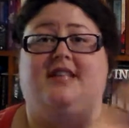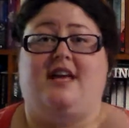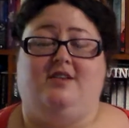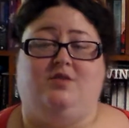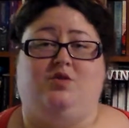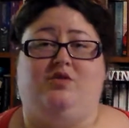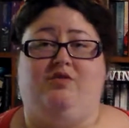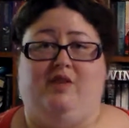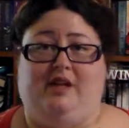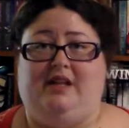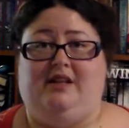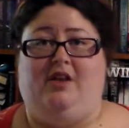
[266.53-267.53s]
that you sort of
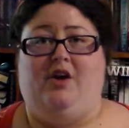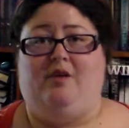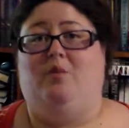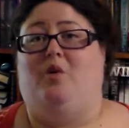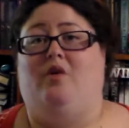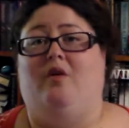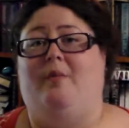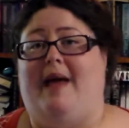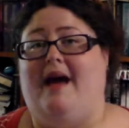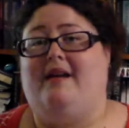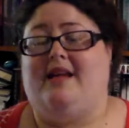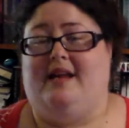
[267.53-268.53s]
really learn more
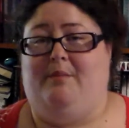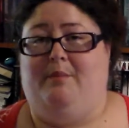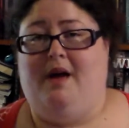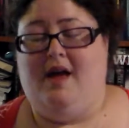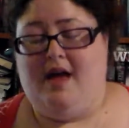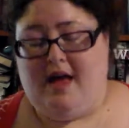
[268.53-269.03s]
about him.